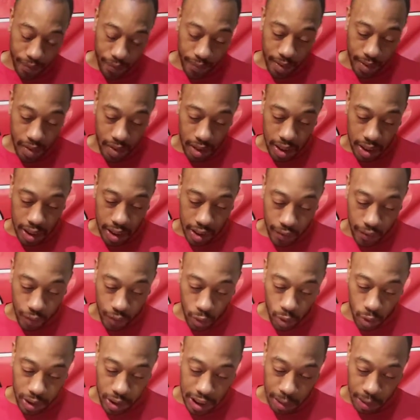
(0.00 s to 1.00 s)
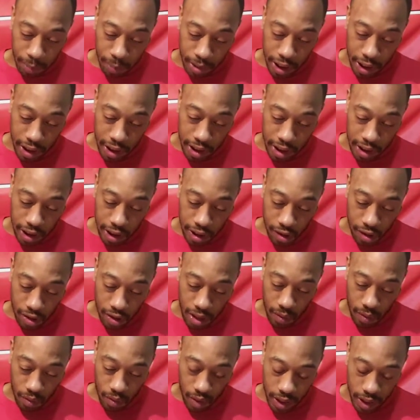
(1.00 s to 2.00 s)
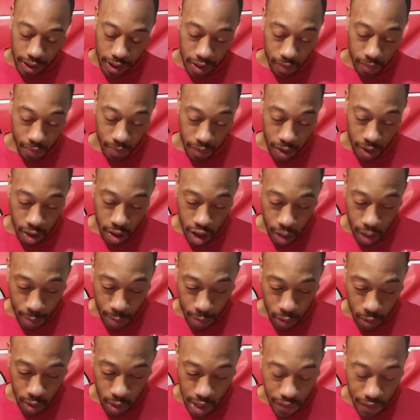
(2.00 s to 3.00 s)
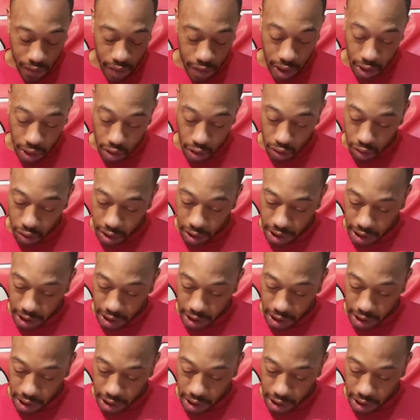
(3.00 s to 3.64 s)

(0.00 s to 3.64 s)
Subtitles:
It says, the fool's displeasure is known at once, but whoever ignores an